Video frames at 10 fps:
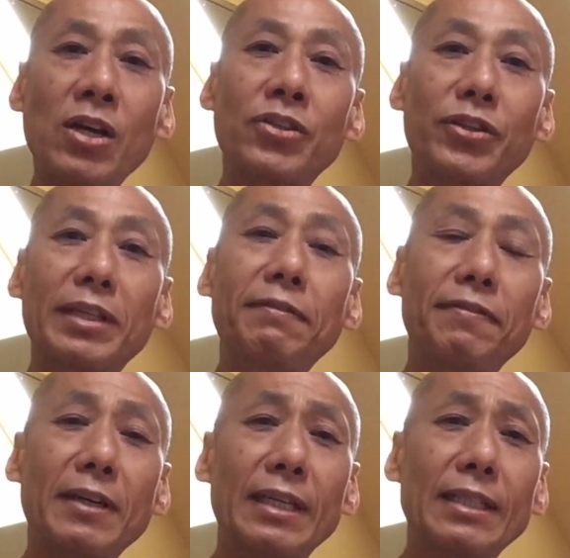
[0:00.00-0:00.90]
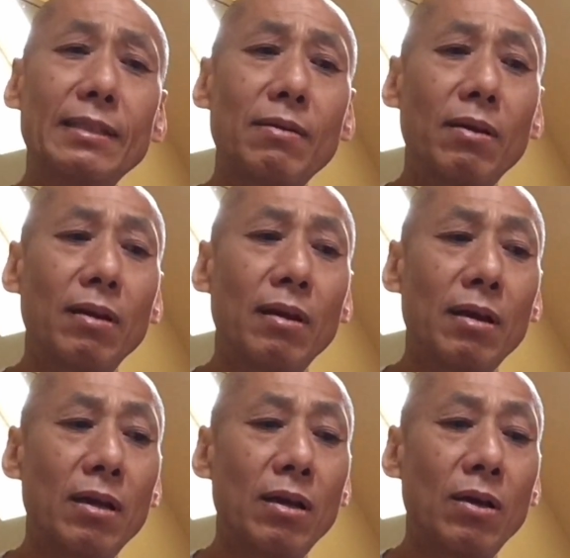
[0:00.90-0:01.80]
To define
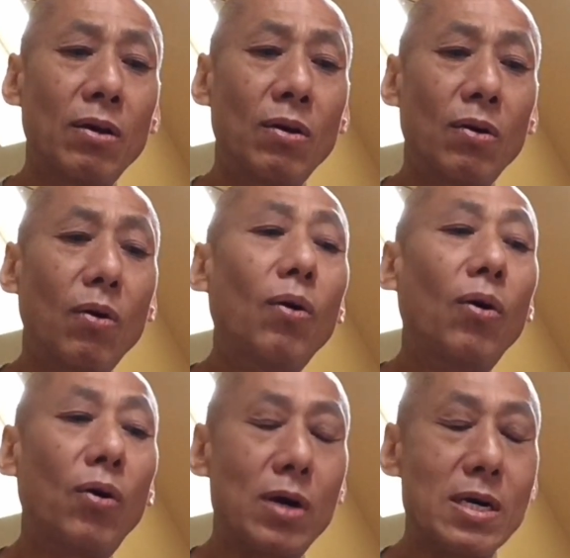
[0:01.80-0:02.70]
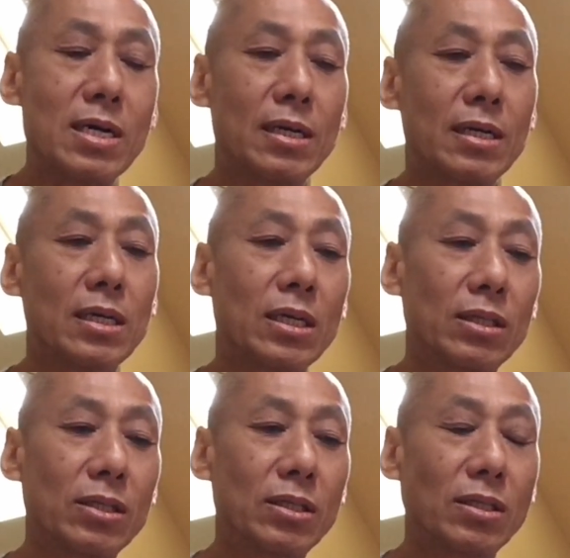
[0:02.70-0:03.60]
or
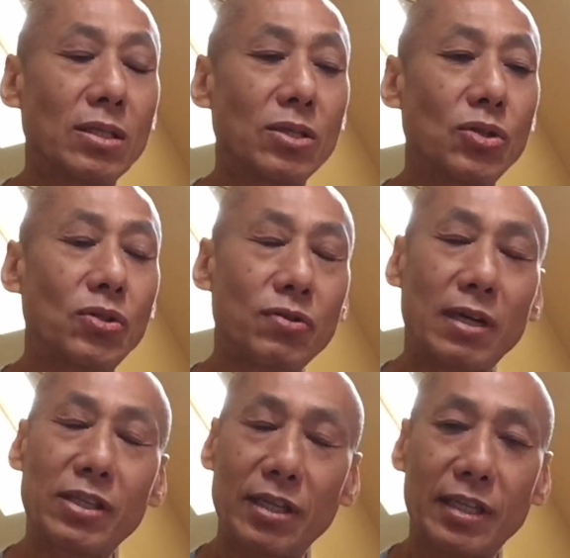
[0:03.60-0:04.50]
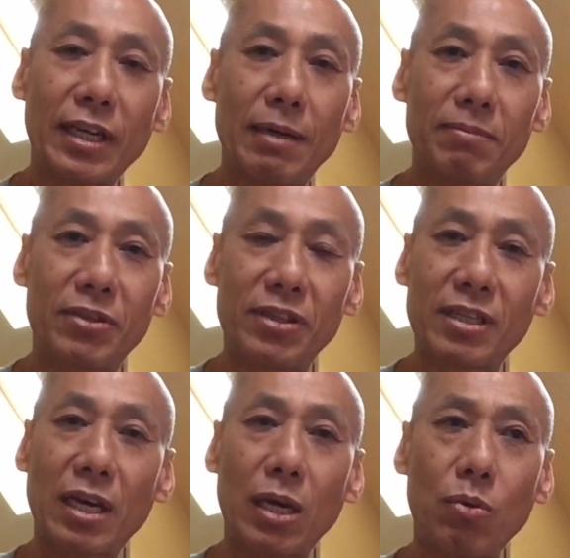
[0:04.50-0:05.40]
try to attempt to
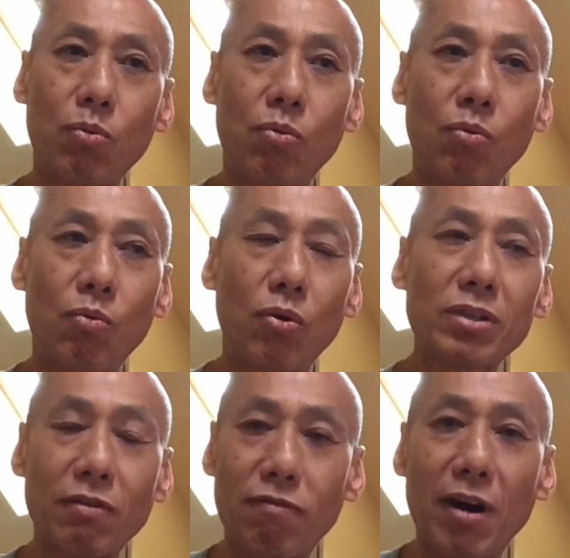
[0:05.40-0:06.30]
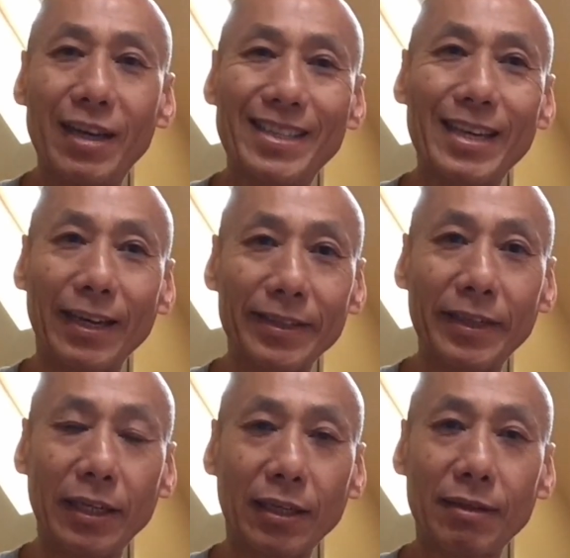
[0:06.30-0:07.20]
say what's the right
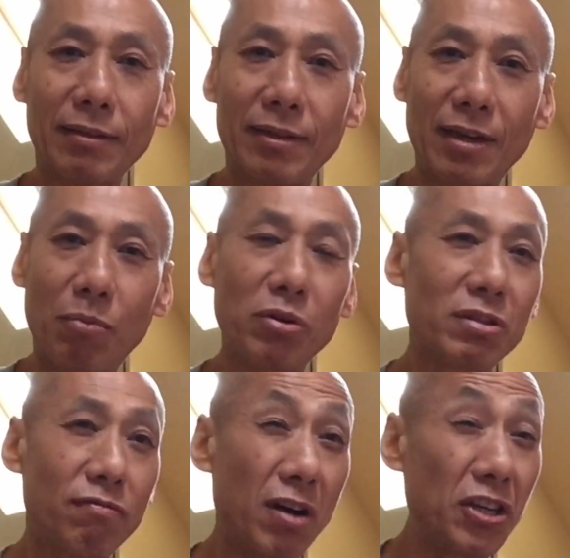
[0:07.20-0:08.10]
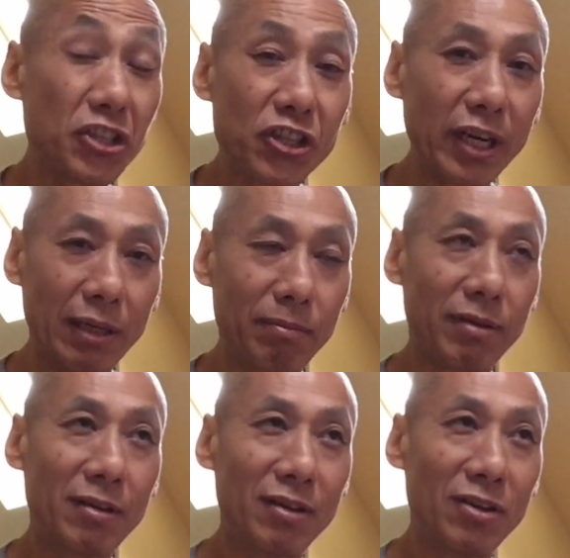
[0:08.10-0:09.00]
technique and what's the right shape,
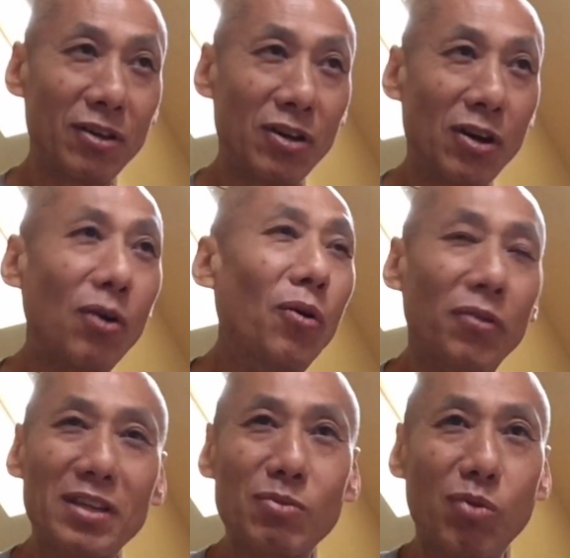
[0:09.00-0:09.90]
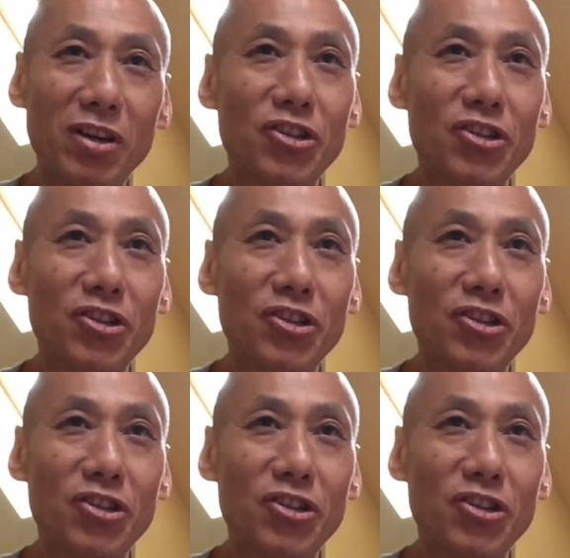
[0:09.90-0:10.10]
or this word